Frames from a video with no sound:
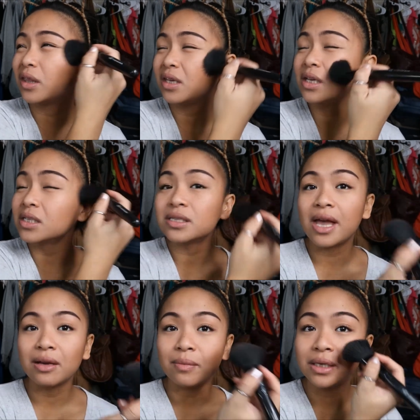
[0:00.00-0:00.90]
think it's
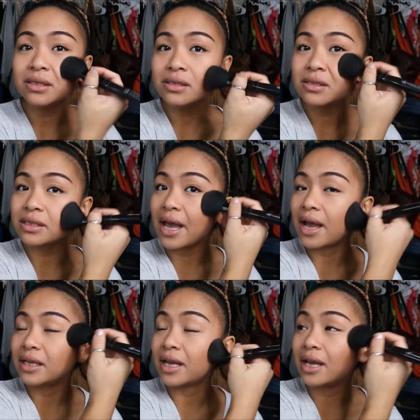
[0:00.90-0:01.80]
Edmonds. Yeah,
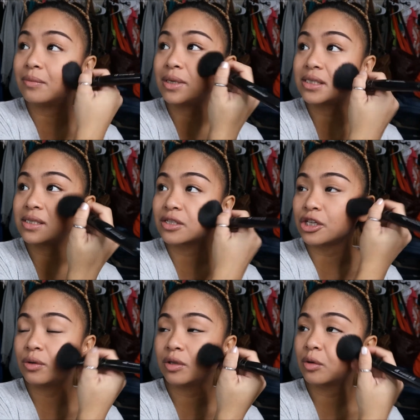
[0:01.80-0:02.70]
in Edmonds. It's a
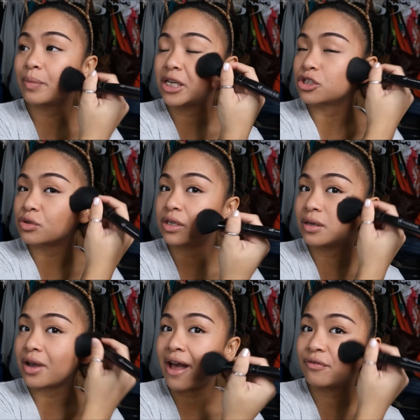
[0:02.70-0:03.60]
cute little
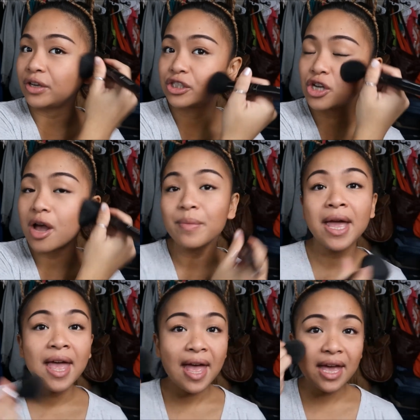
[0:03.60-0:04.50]
pastry cafe shop,
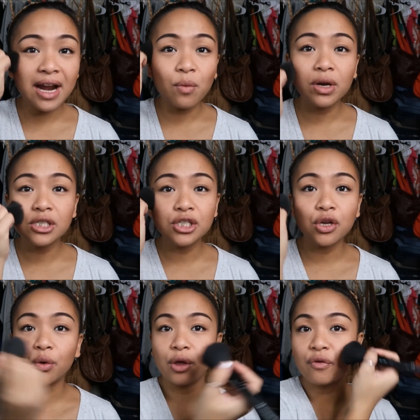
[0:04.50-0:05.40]
and I wanted to
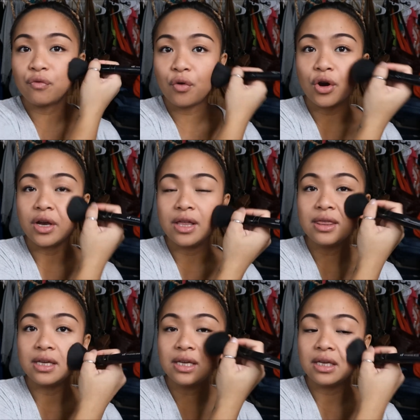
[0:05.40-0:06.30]
go there for
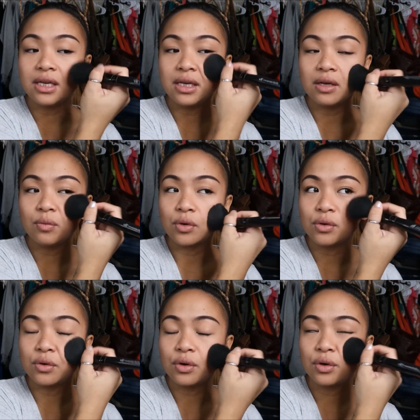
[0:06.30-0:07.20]
the
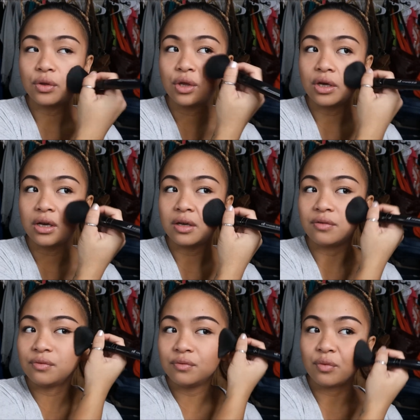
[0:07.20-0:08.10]

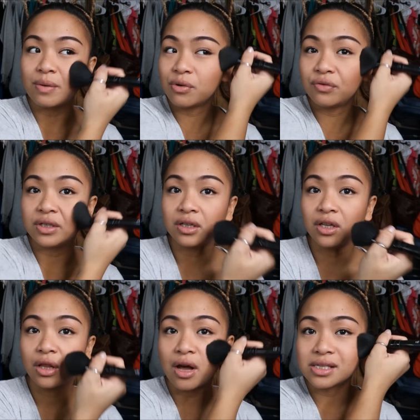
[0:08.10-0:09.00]
rainbow
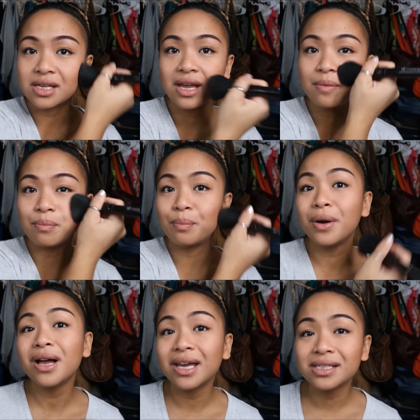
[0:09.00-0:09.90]
vanilla latte,
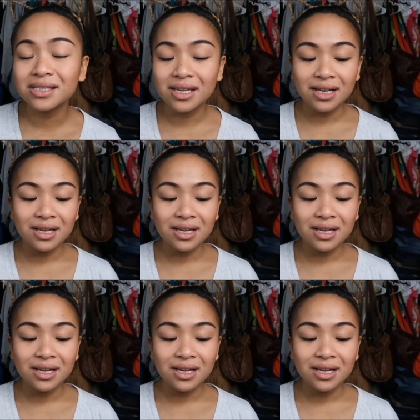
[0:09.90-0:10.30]
but